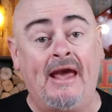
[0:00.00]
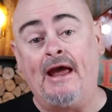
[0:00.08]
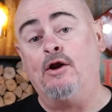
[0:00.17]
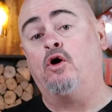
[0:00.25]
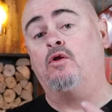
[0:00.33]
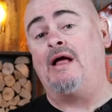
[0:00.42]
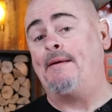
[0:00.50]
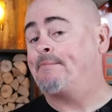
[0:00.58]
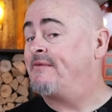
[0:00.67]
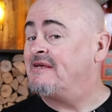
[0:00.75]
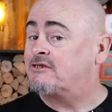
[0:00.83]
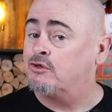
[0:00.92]
And all up,
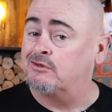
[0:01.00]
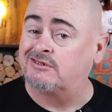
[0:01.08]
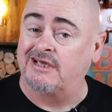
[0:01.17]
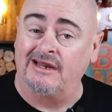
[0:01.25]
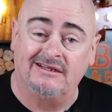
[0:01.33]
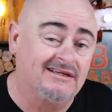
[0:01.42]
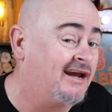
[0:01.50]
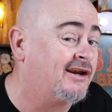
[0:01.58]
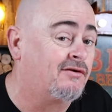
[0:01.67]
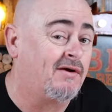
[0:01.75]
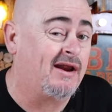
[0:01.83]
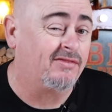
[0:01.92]
this cook's gonna take
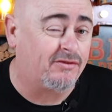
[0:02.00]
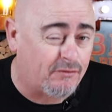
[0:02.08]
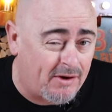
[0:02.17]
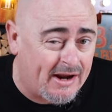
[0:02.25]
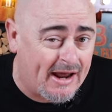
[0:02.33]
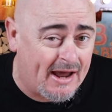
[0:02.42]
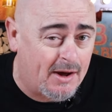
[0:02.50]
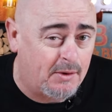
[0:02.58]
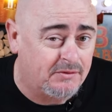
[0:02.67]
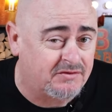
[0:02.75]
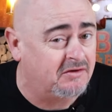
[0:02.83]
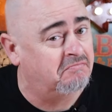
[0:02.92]
around three
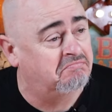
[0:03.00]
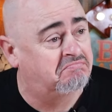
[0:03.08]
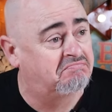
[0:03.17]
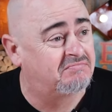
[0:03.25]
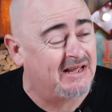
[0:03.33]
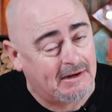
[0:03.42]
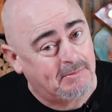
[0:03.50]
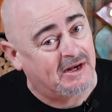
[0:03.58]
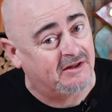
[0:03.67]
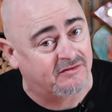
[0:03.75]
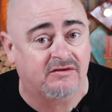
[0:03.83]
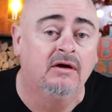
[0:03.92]
hours and 10
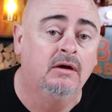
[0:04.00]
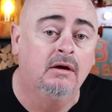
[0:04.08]
minutes.